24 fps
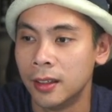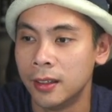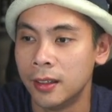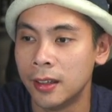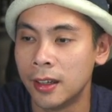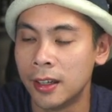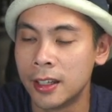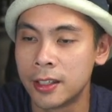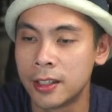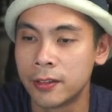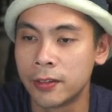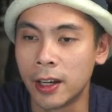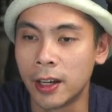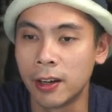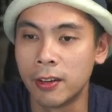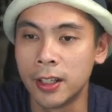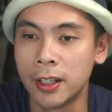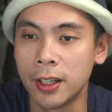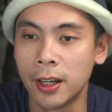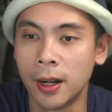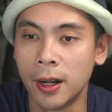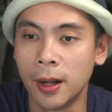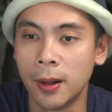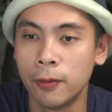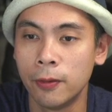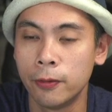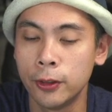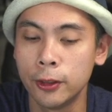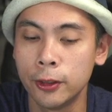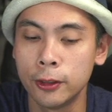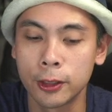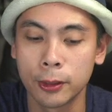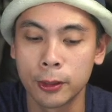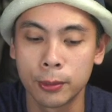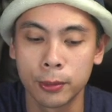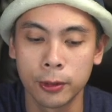Yeah, it's very
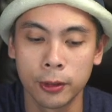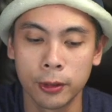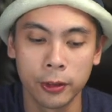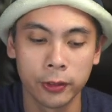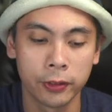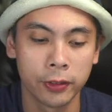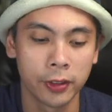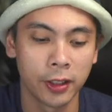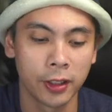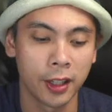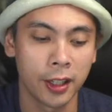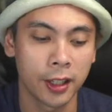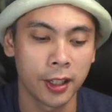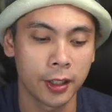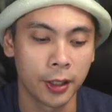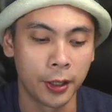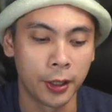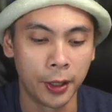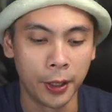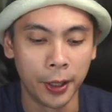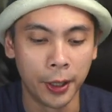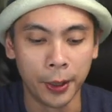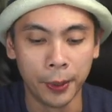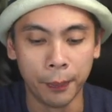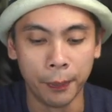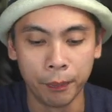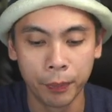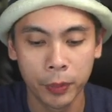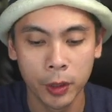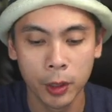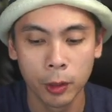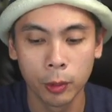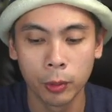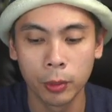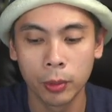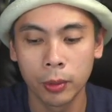future-proof. Like,
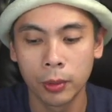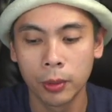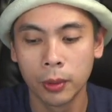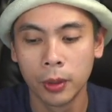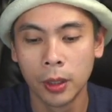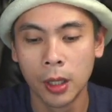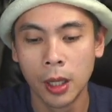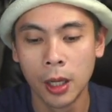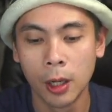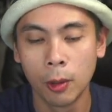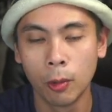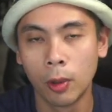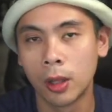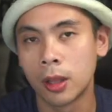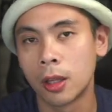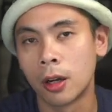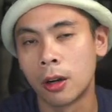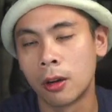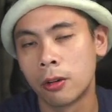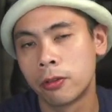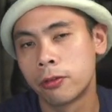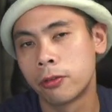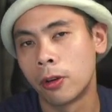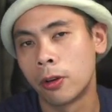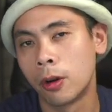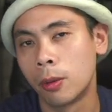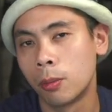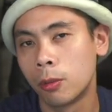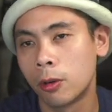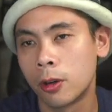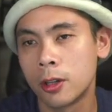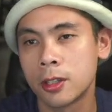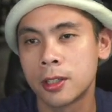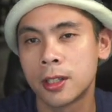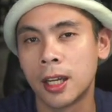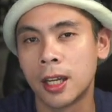with our
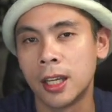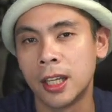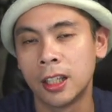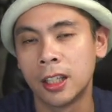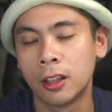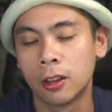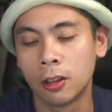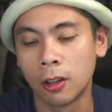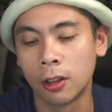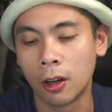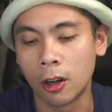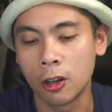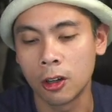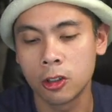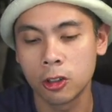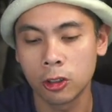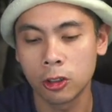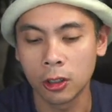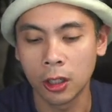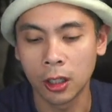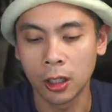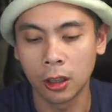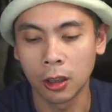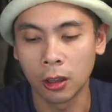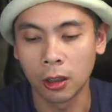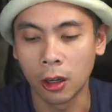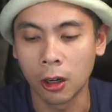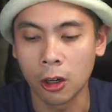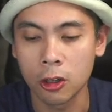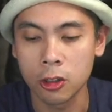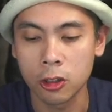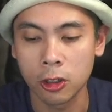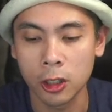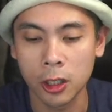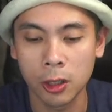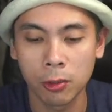firmwares getting larger and
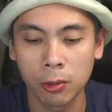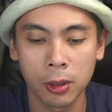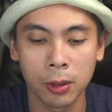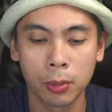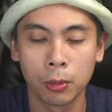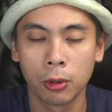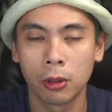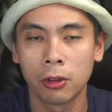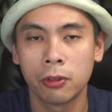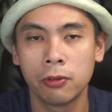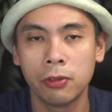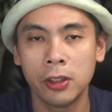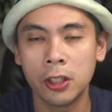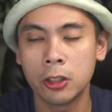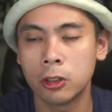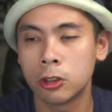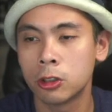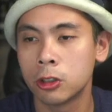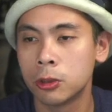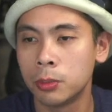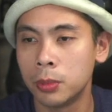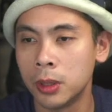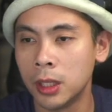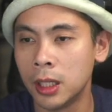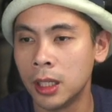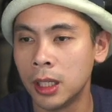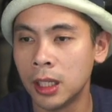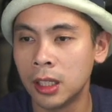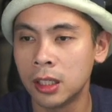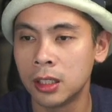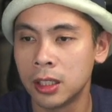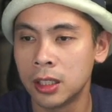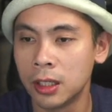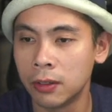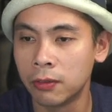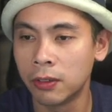larger, with more features
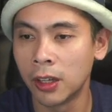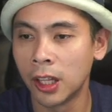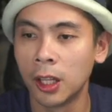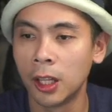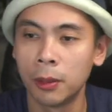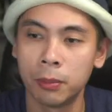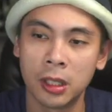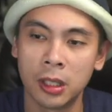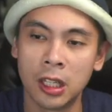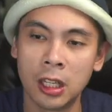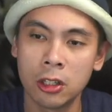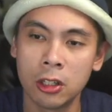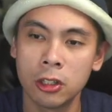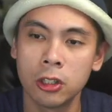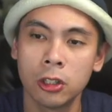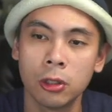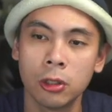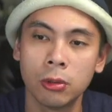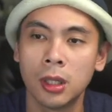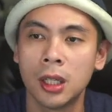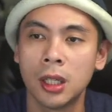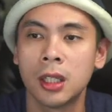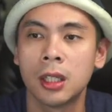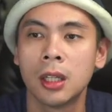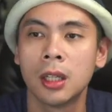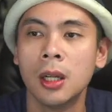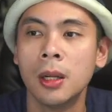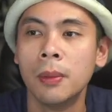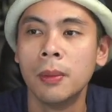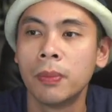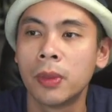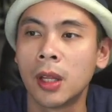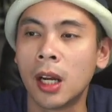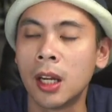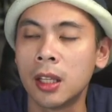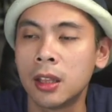being developed into it,
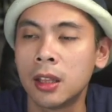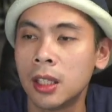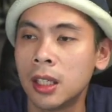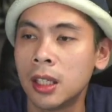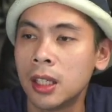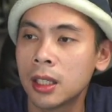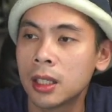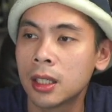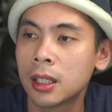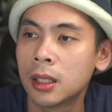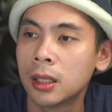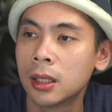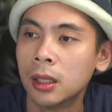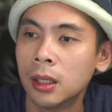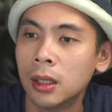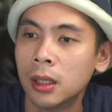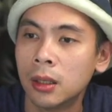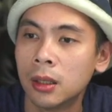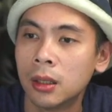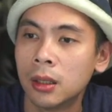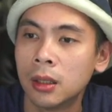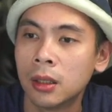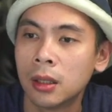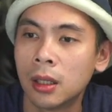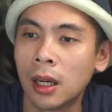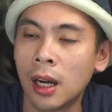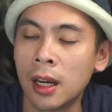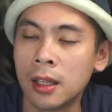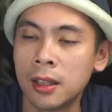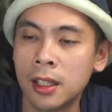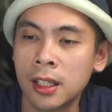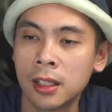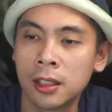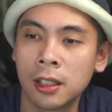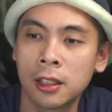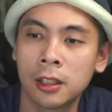I think
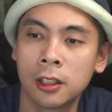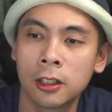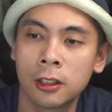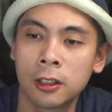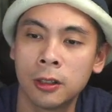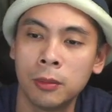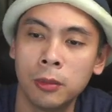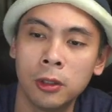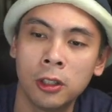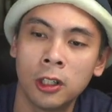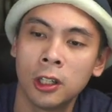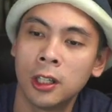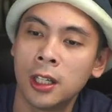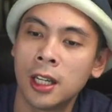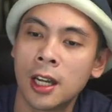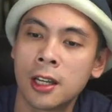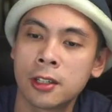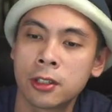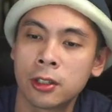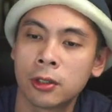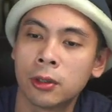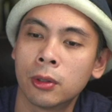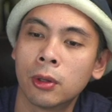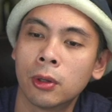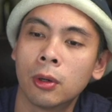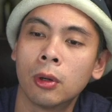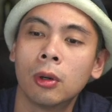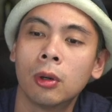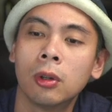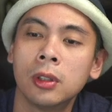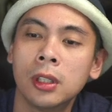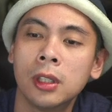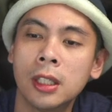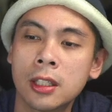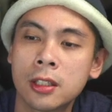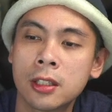that the community as a
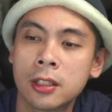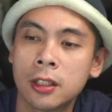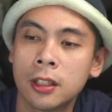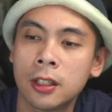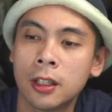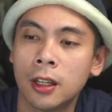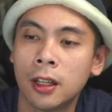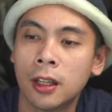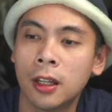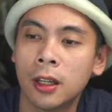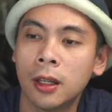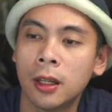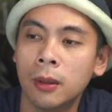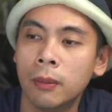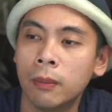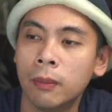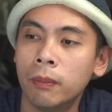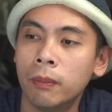whole needs to